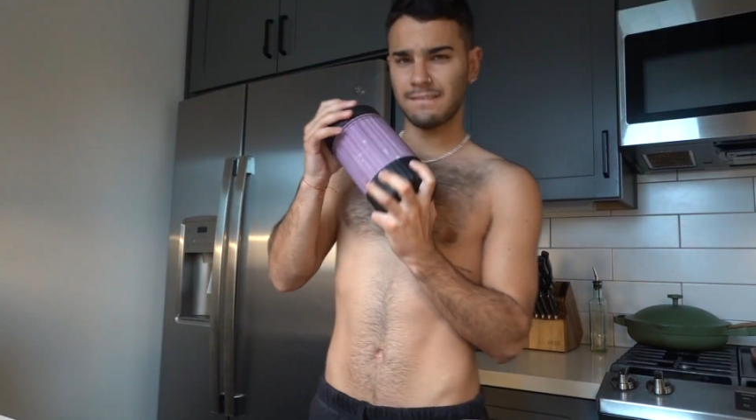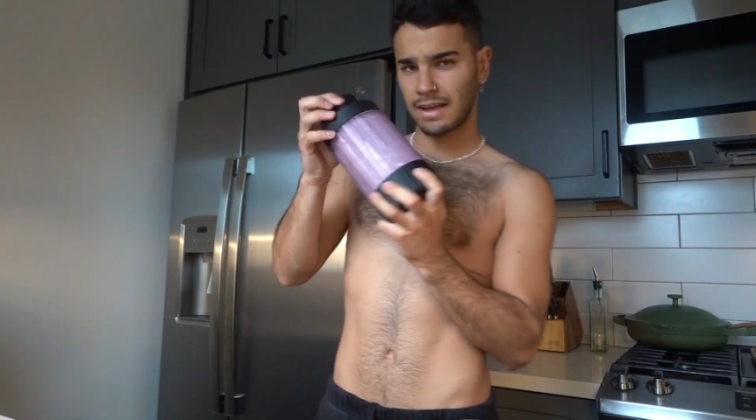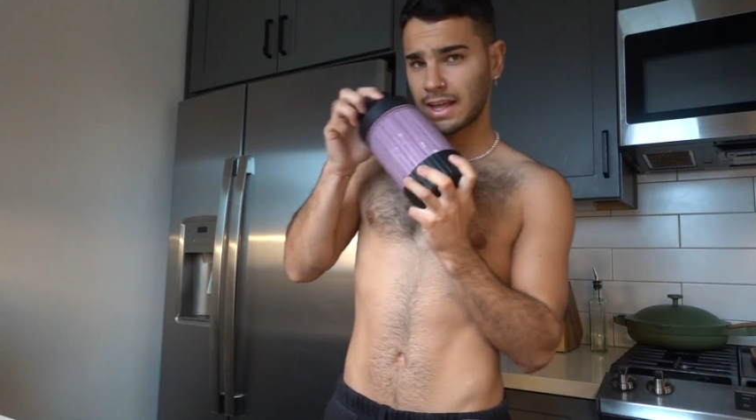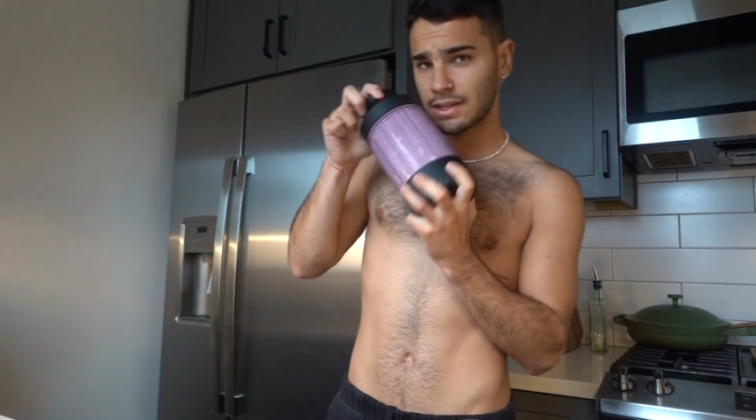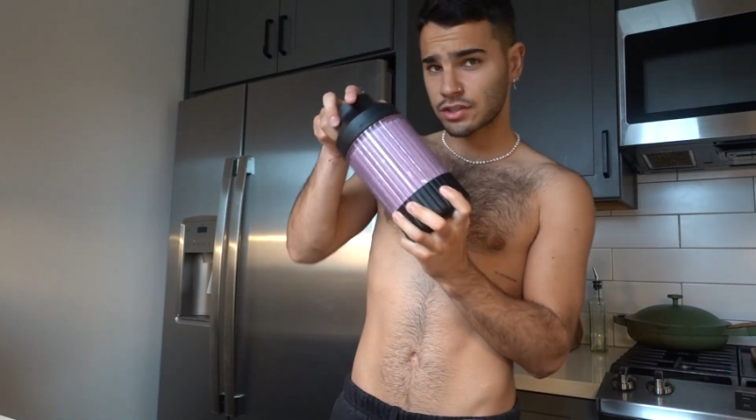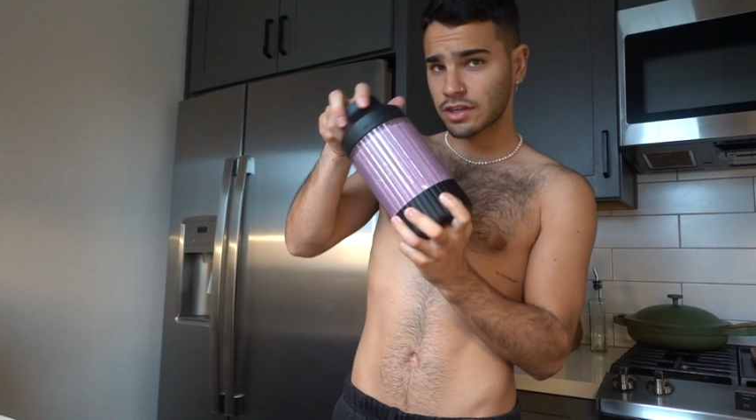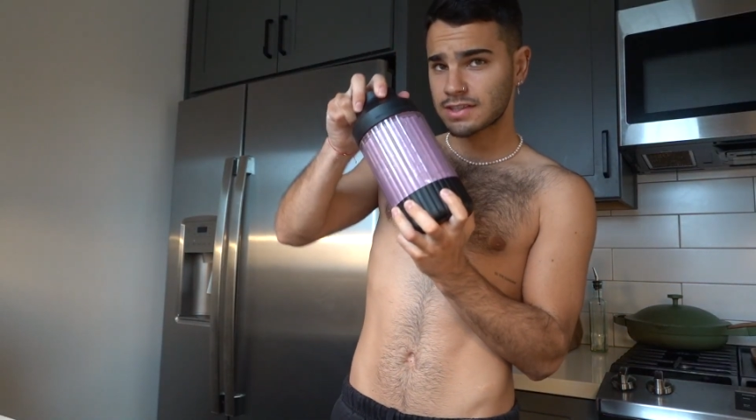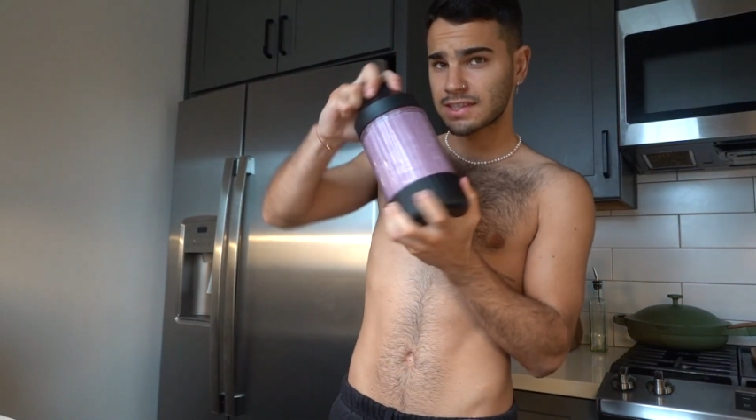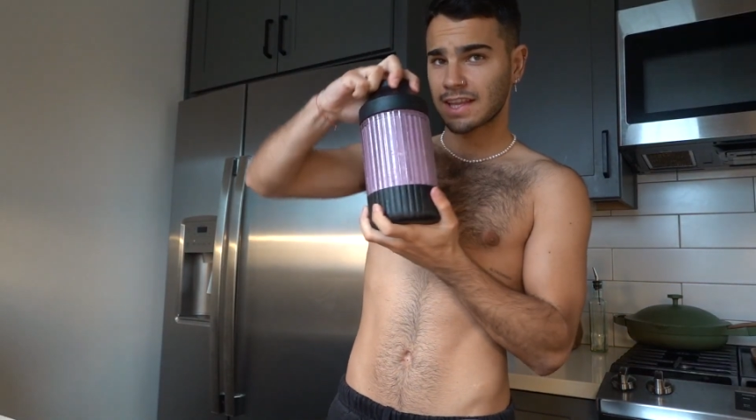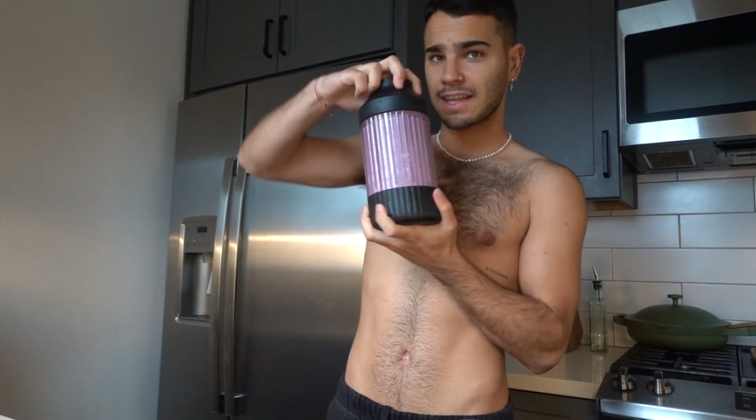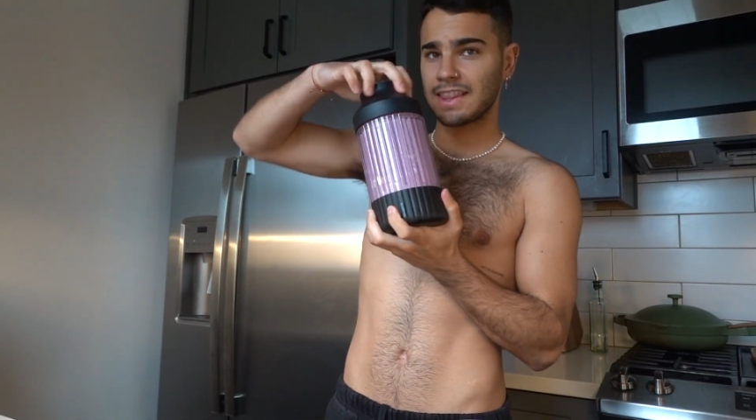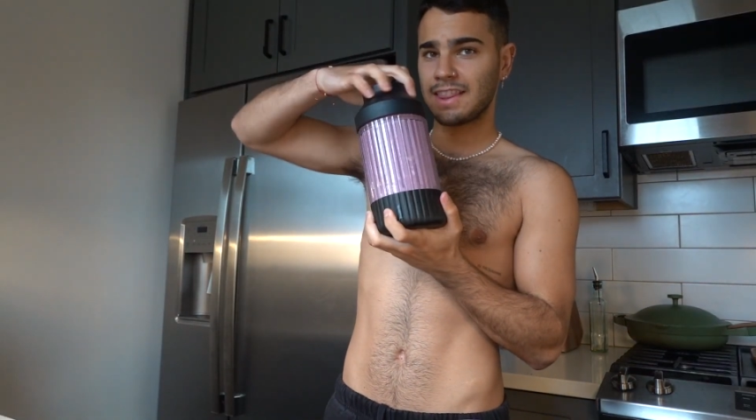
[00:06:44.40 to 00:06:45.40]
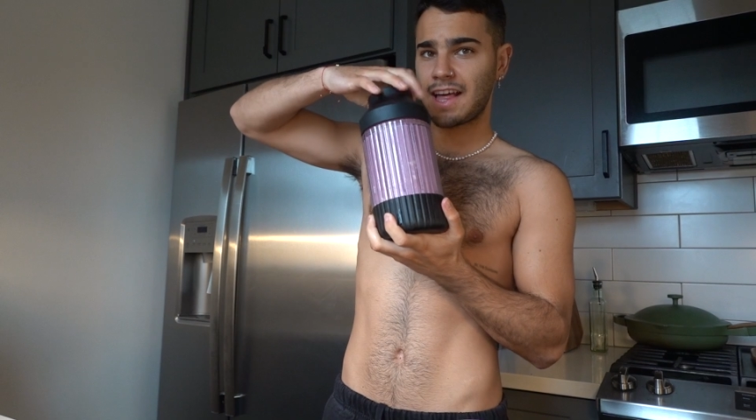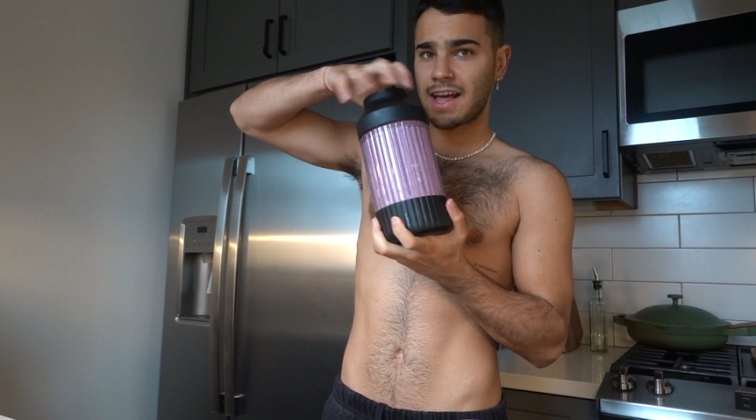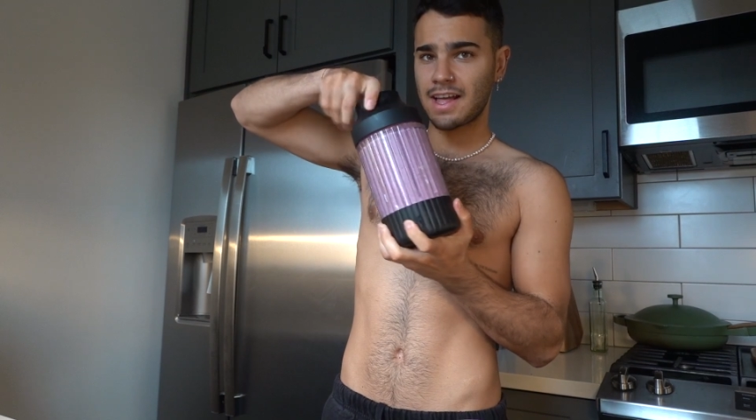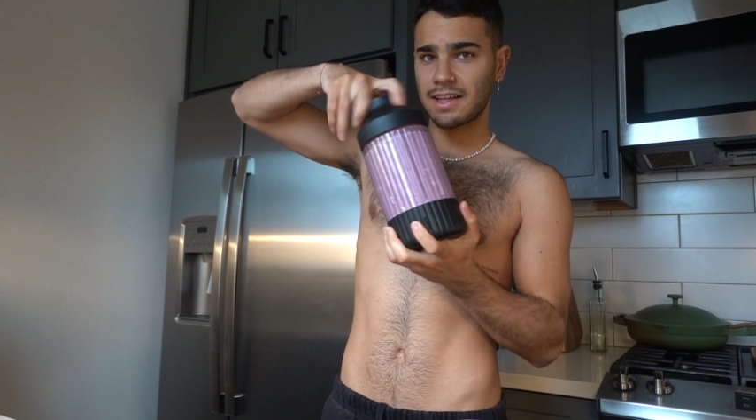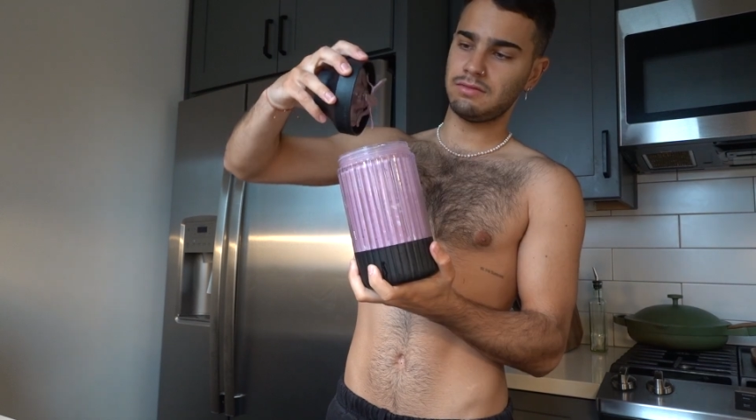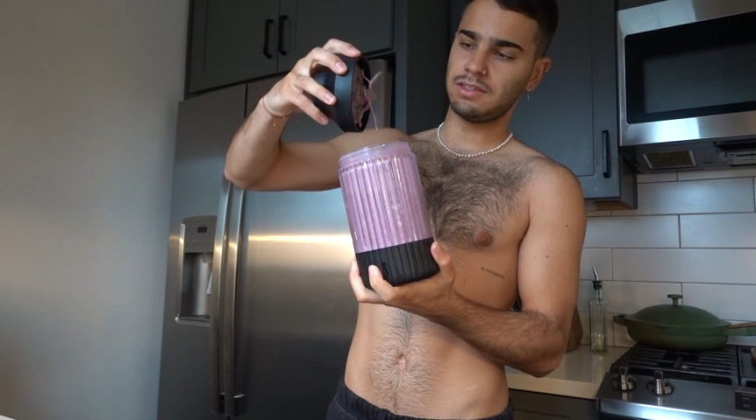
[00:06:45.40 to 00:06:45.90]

And just like that,